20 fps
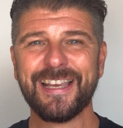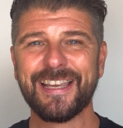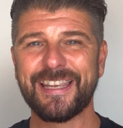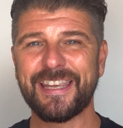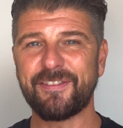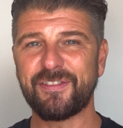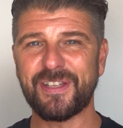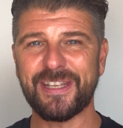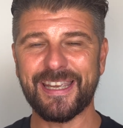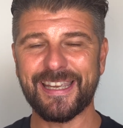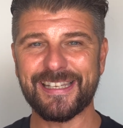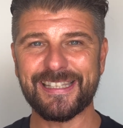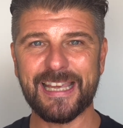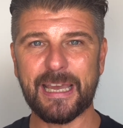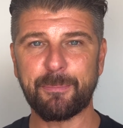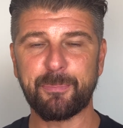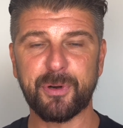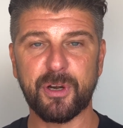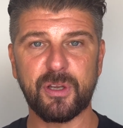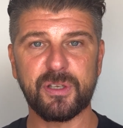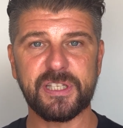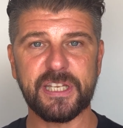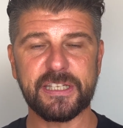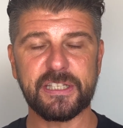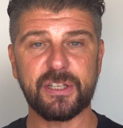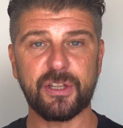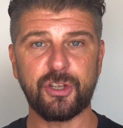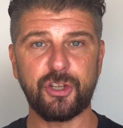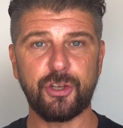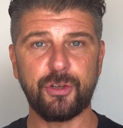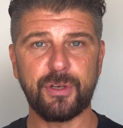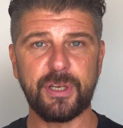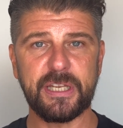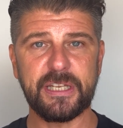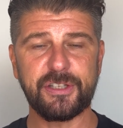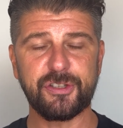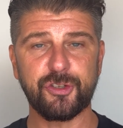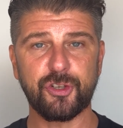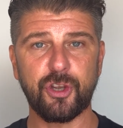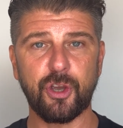gives the exact process that you
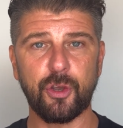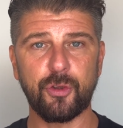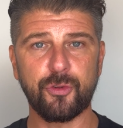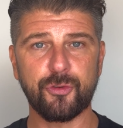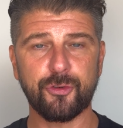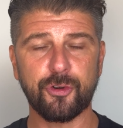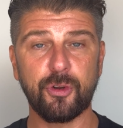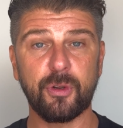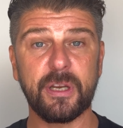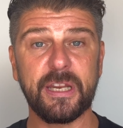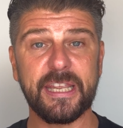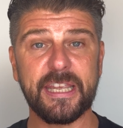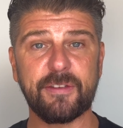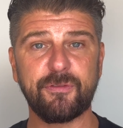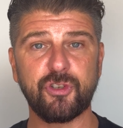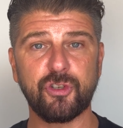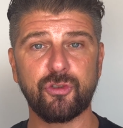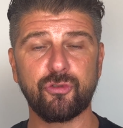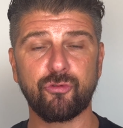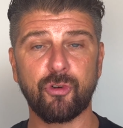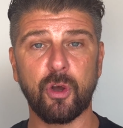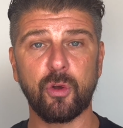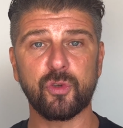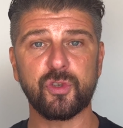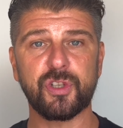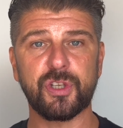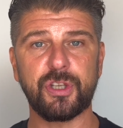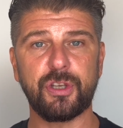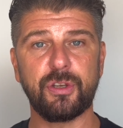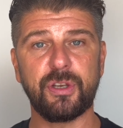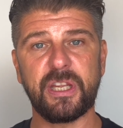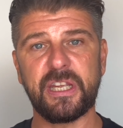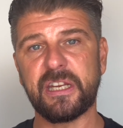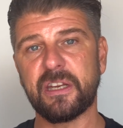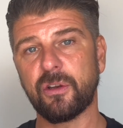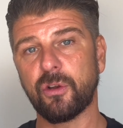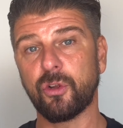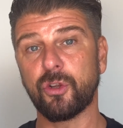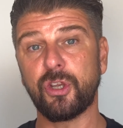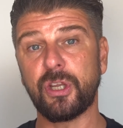need to go through, and it gives you the roles that you need,
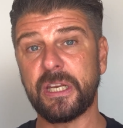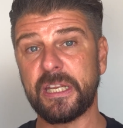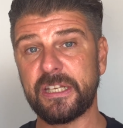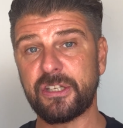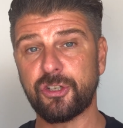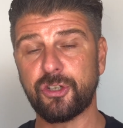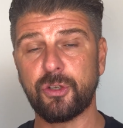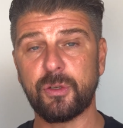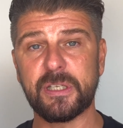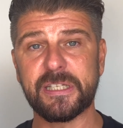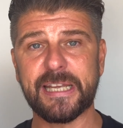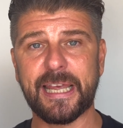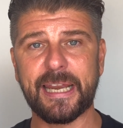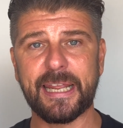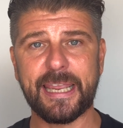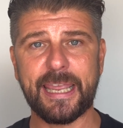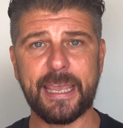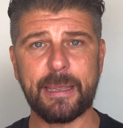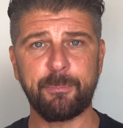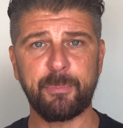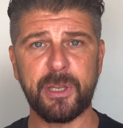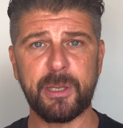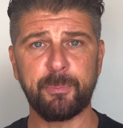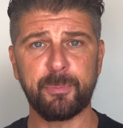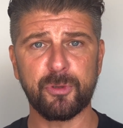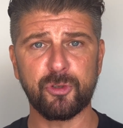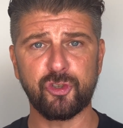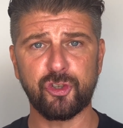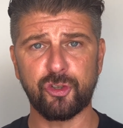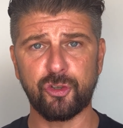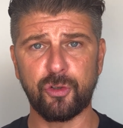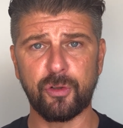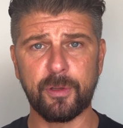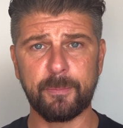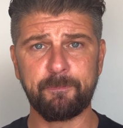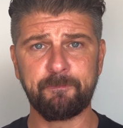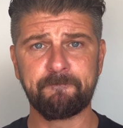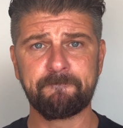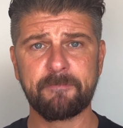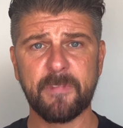and all you need to do is allocate people to
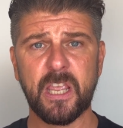them.